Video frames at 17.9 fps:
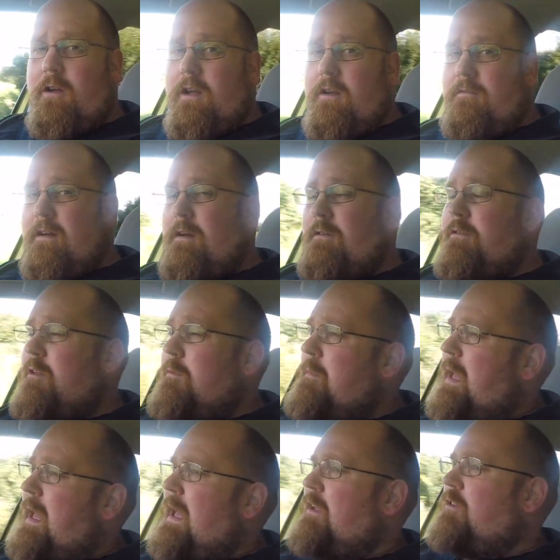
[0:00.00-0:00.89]
around
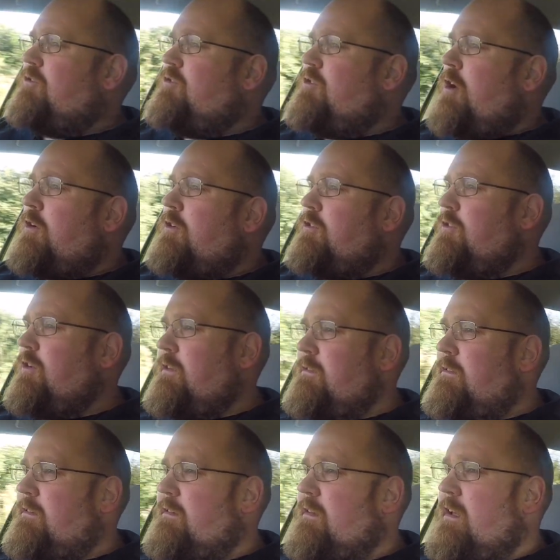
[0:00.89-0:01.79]
them at
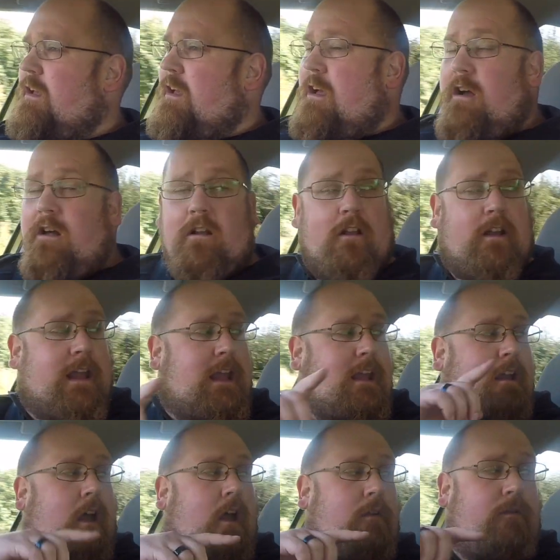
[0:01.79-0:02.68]
junctions. Looking
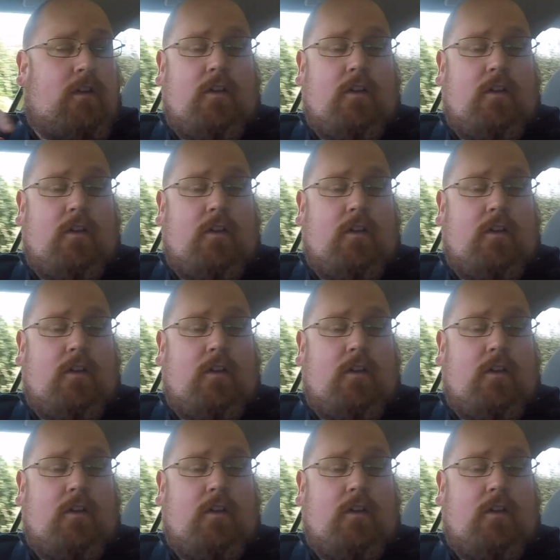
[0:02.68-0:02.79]
over your